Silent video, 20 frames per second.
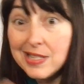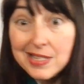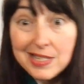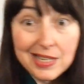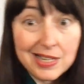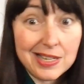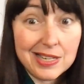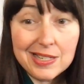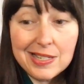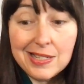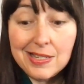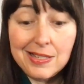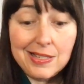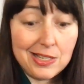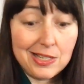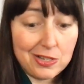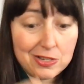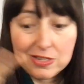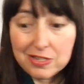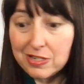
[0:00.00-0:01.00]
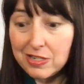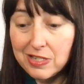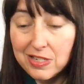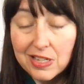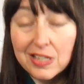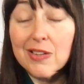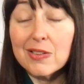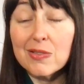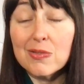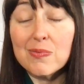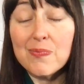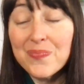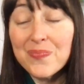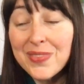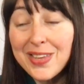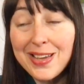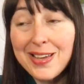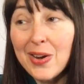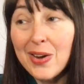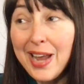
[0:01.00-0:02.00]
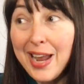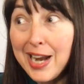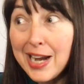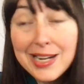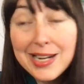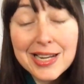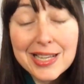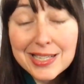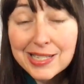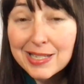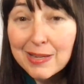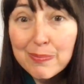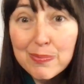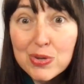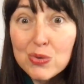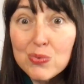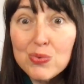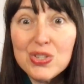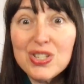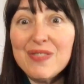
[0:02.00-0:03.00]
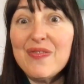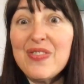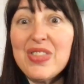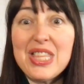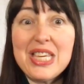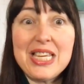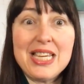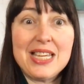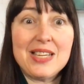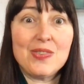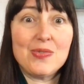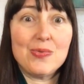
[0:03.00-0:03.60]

did, insert, you know, heinous, abusive thing.